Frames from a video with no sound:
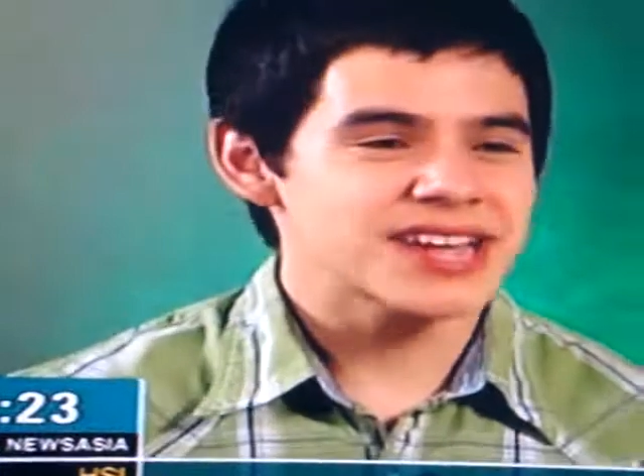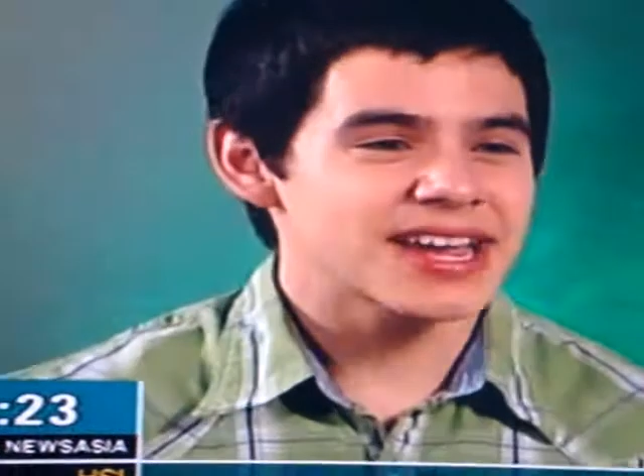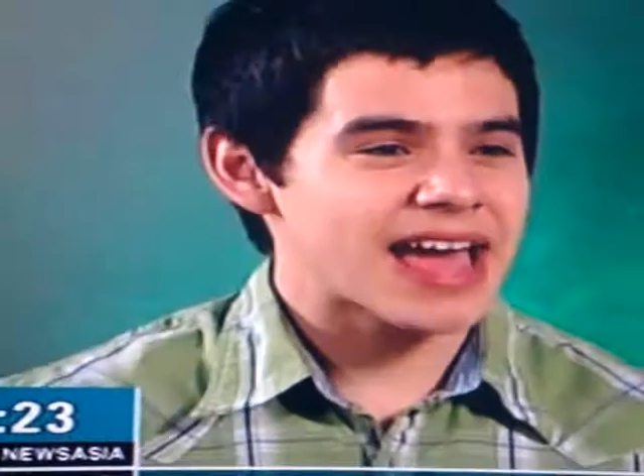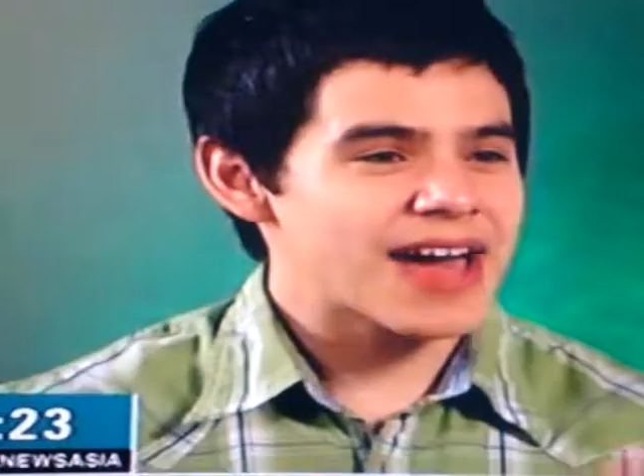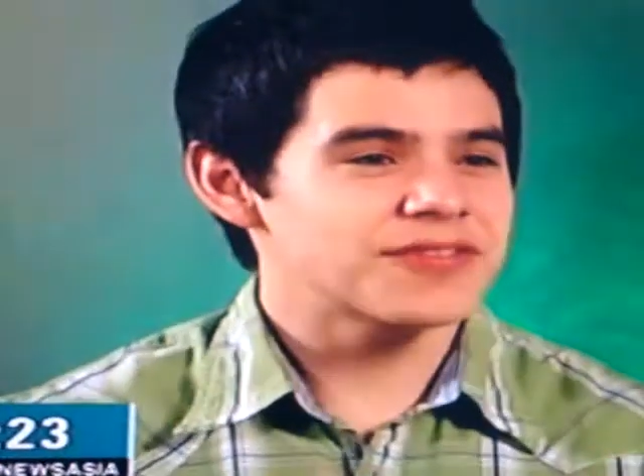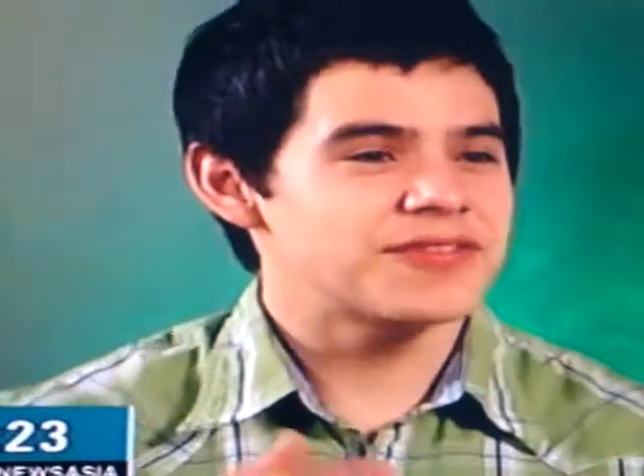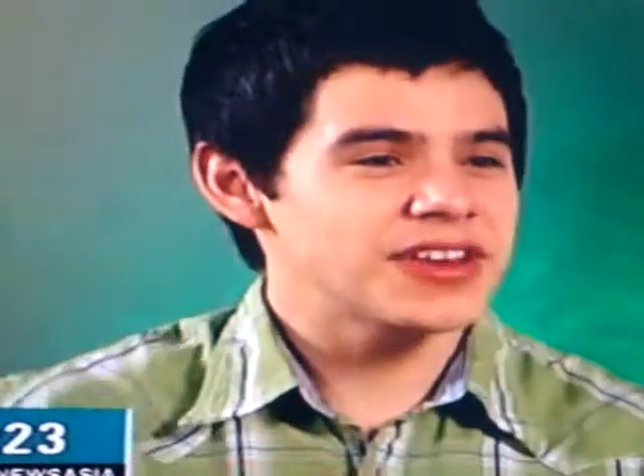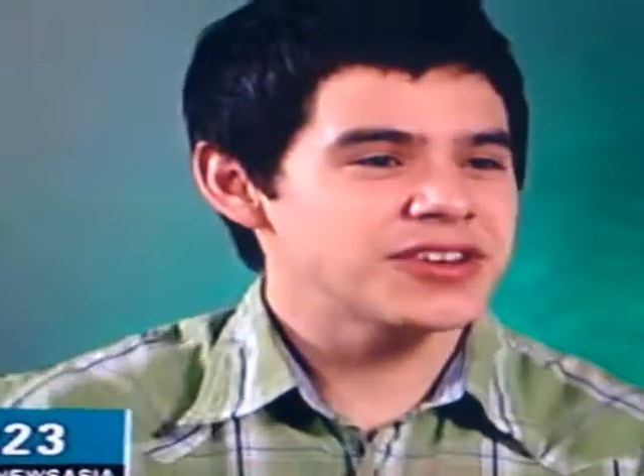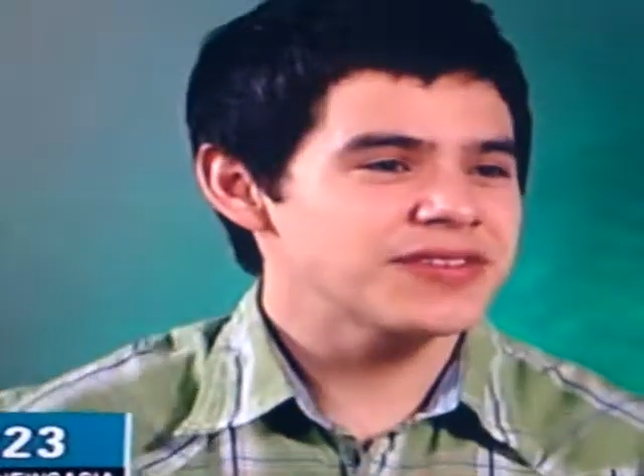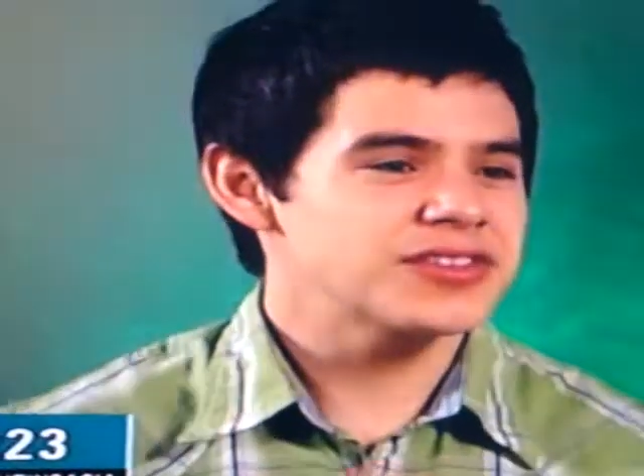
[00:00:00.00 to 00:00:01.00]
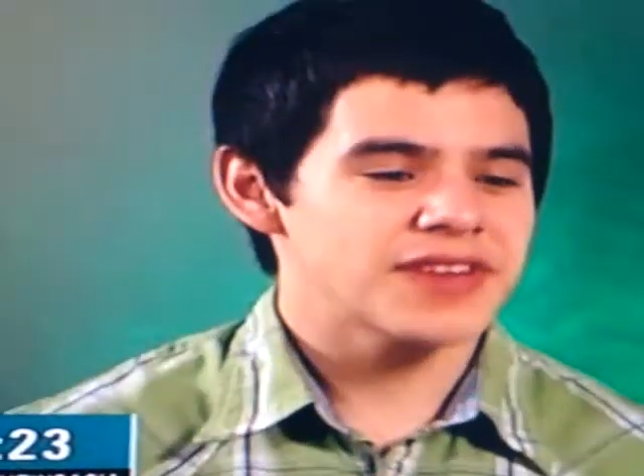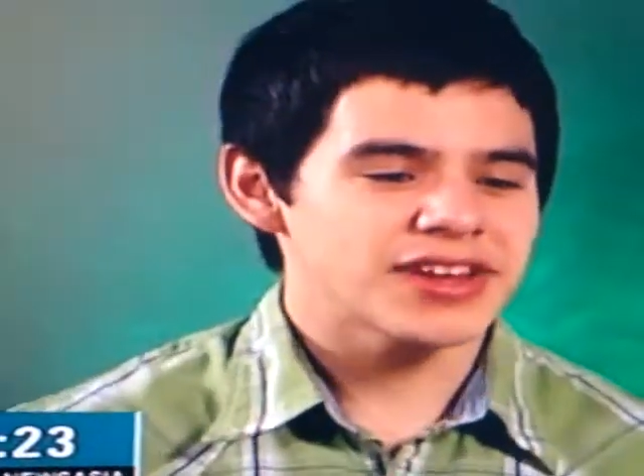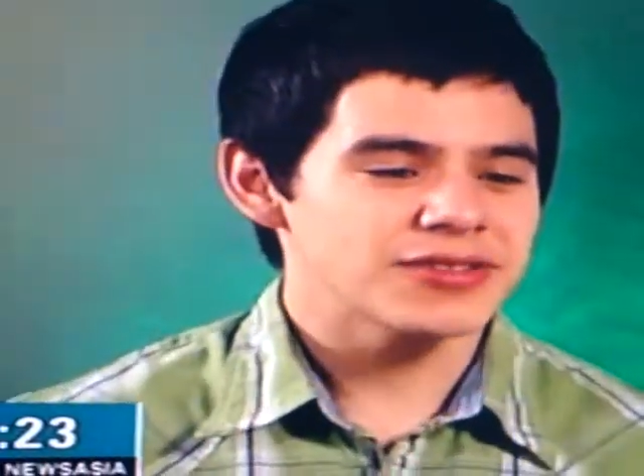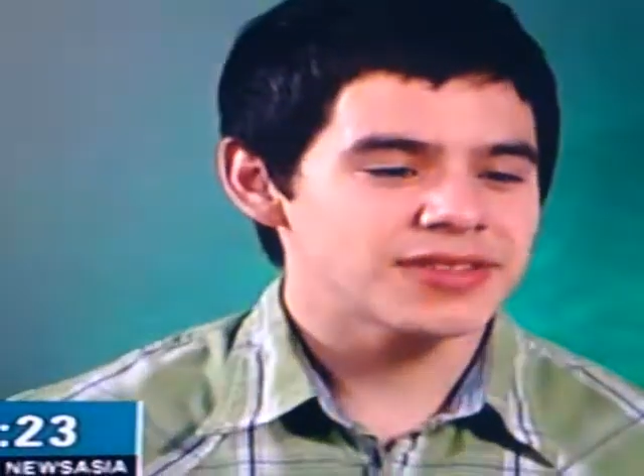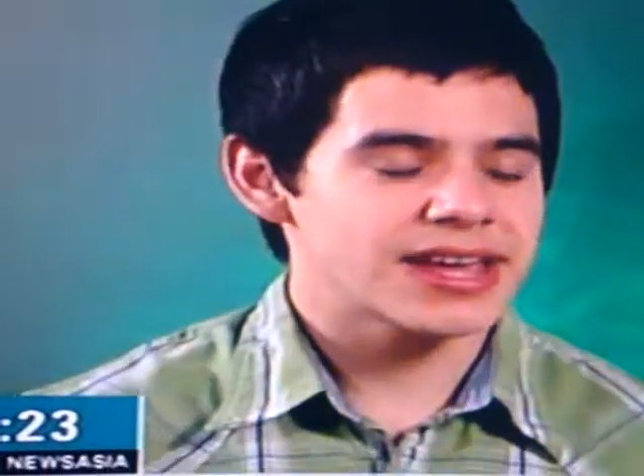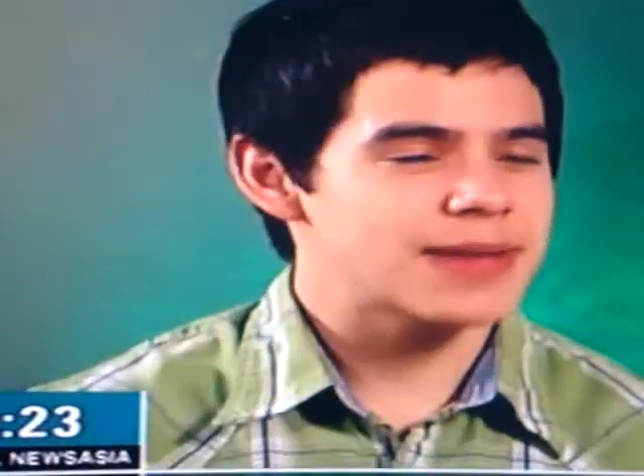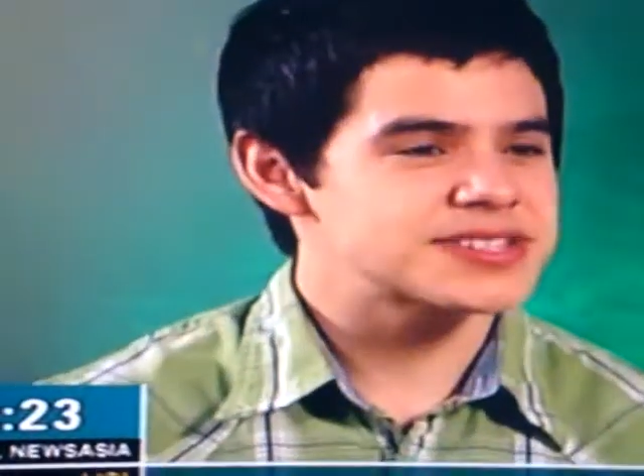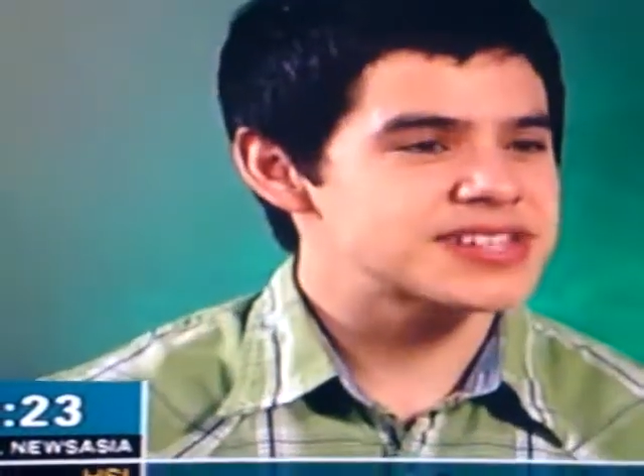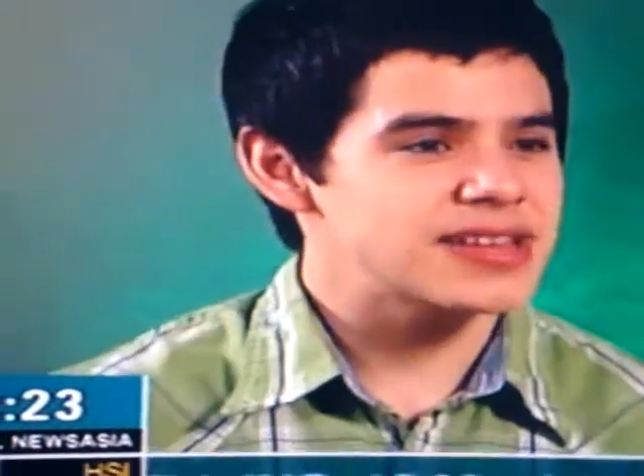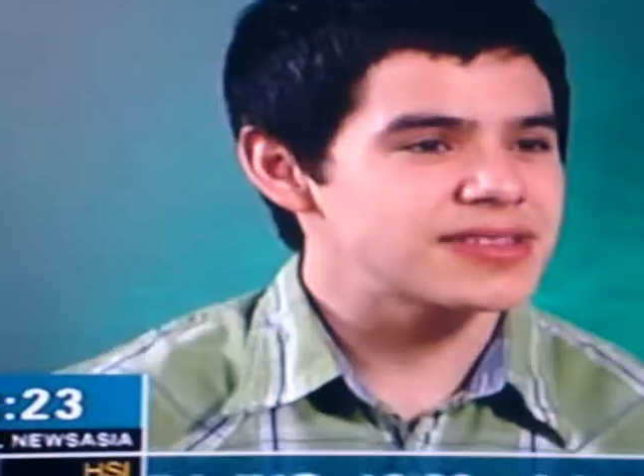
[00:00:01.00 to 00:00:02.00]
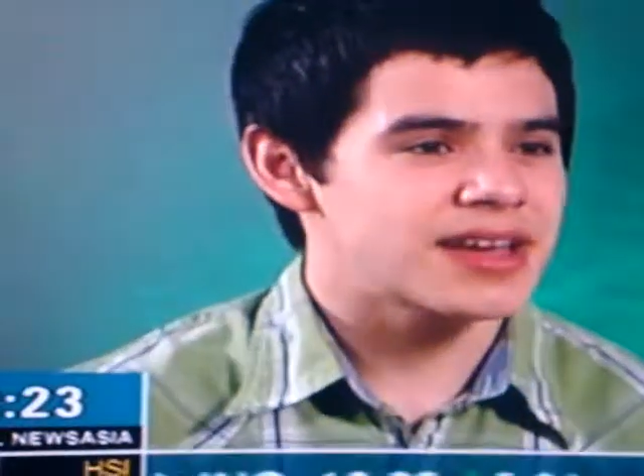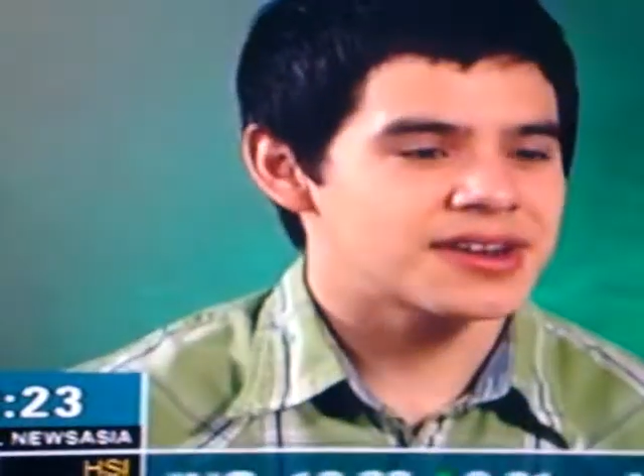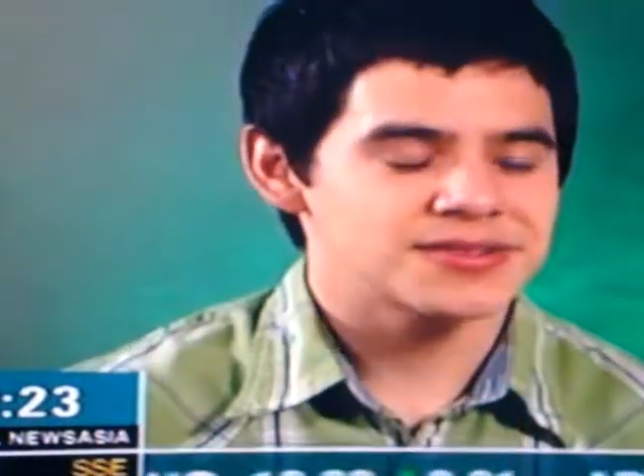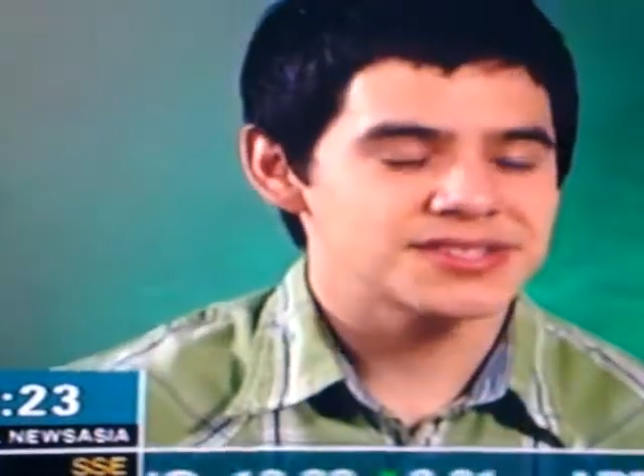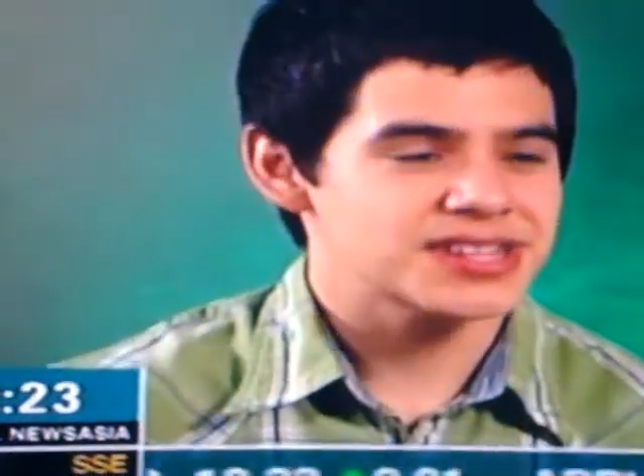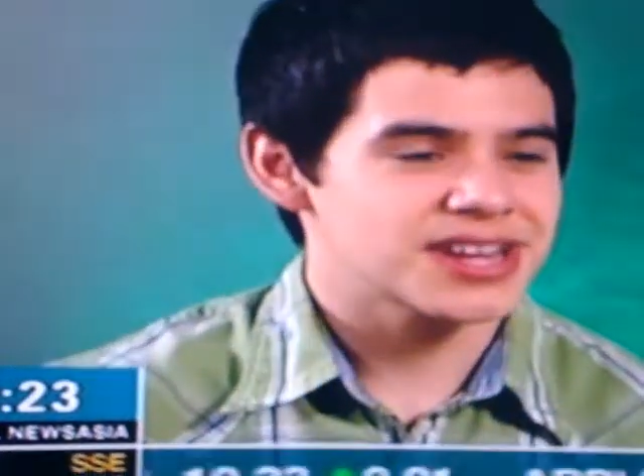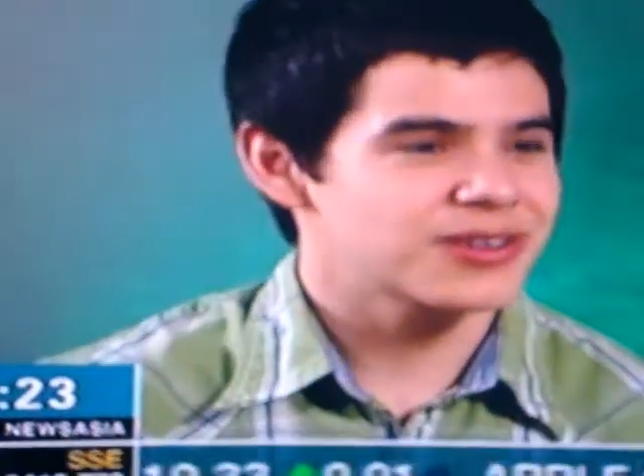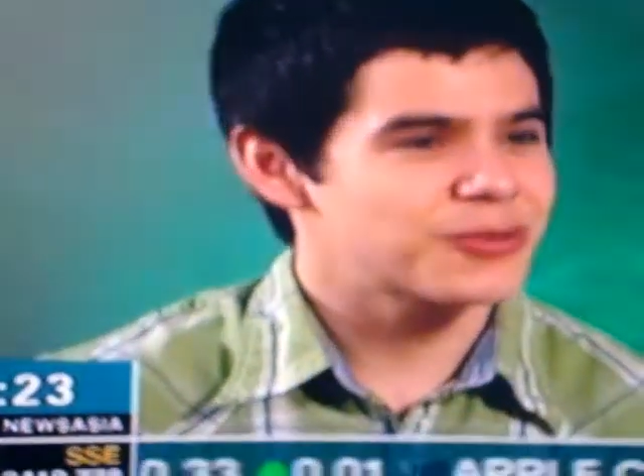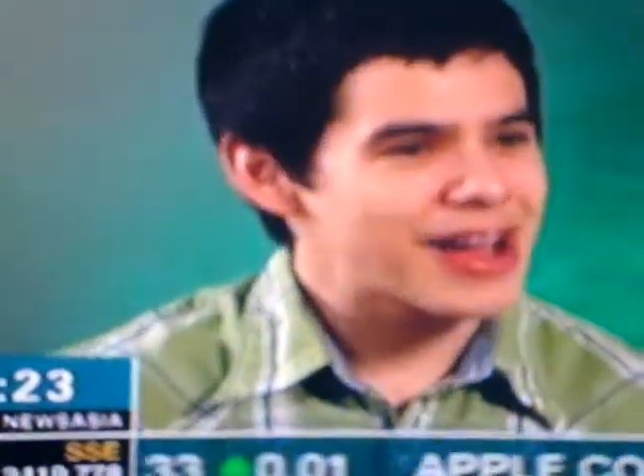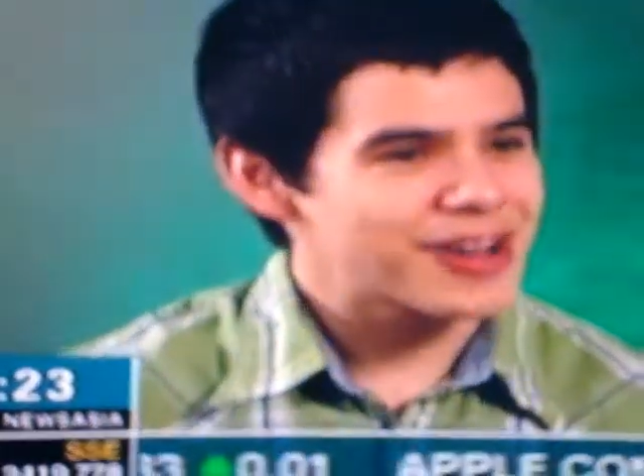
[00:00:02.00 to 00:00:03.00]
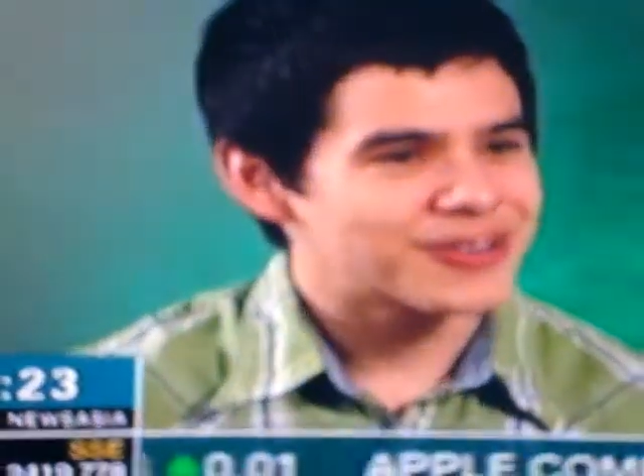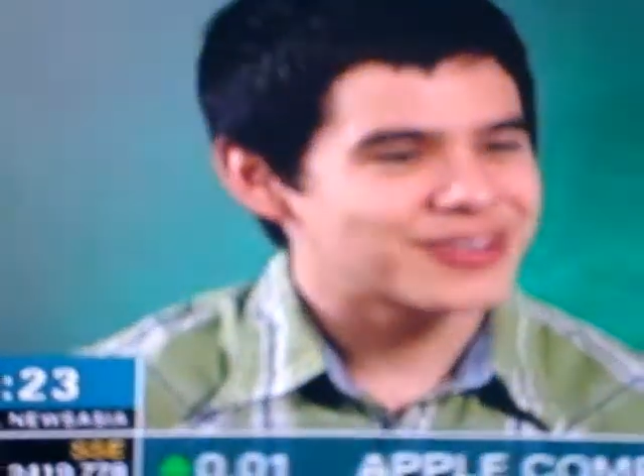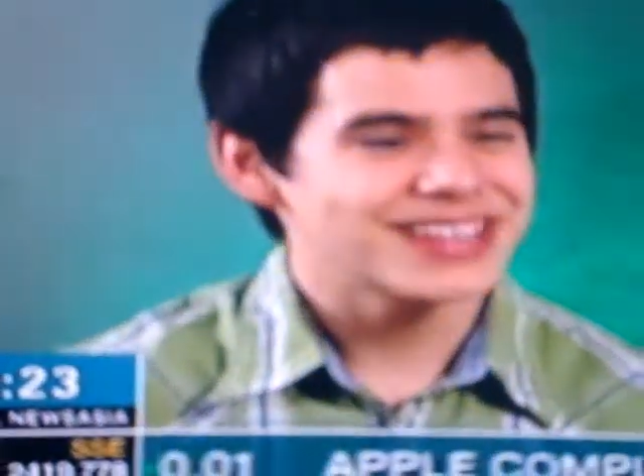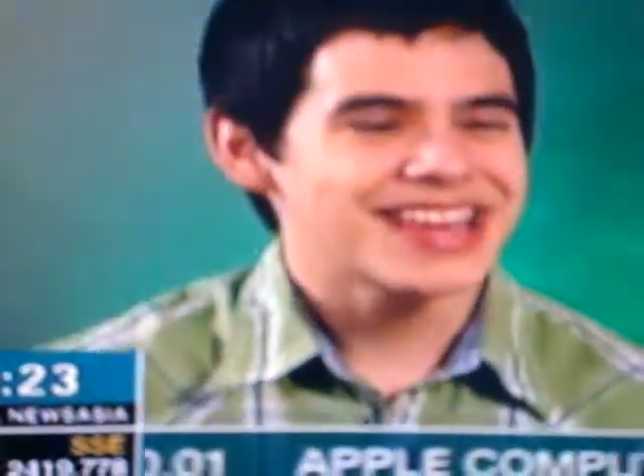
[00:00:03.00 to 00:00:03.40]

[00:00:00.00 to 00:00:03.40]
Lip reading: like venue after venue they kept saying that, and I was just like, wow,